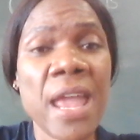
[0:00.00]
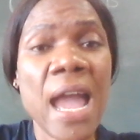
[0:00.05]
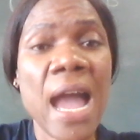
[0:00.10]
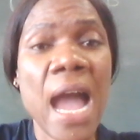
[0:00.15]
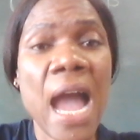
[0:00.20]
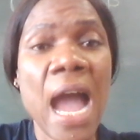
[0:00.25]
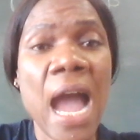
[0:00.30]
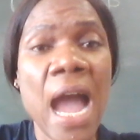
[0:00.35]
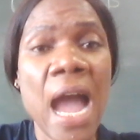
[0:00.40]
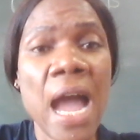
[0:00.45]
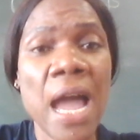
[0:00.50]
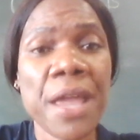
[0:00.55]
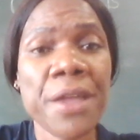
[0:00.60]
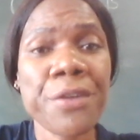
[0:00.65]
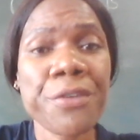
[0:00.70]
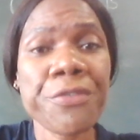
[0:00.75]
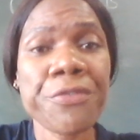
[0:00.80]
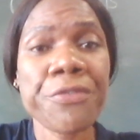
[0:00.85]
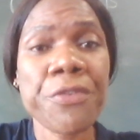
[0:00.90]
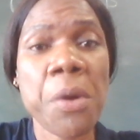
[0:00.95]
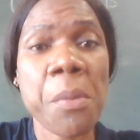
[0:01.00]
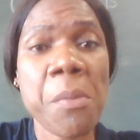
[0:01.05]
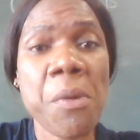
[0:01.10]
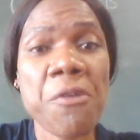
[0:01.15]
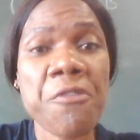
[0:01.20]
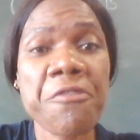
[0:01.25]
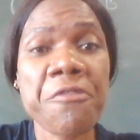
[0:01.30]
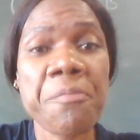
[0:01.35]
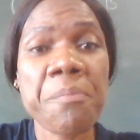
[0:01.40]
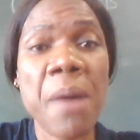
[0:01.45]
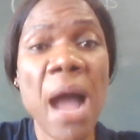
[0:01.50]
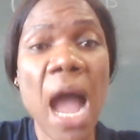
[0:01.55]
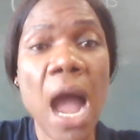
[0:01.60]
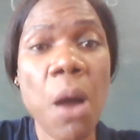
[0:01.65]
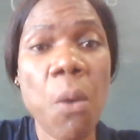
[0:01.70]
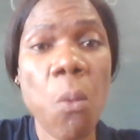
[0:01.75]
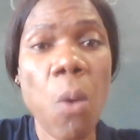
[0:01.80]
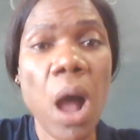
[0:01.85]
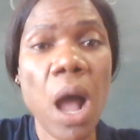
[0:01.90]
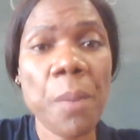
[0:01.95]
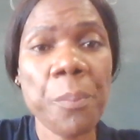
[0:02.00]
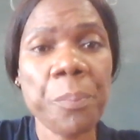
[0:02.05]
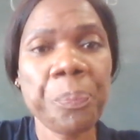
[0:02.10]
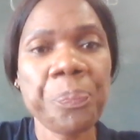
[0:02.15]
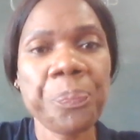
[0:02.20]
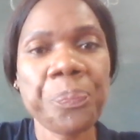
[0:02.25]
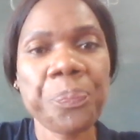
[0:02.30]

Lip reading: high form of power,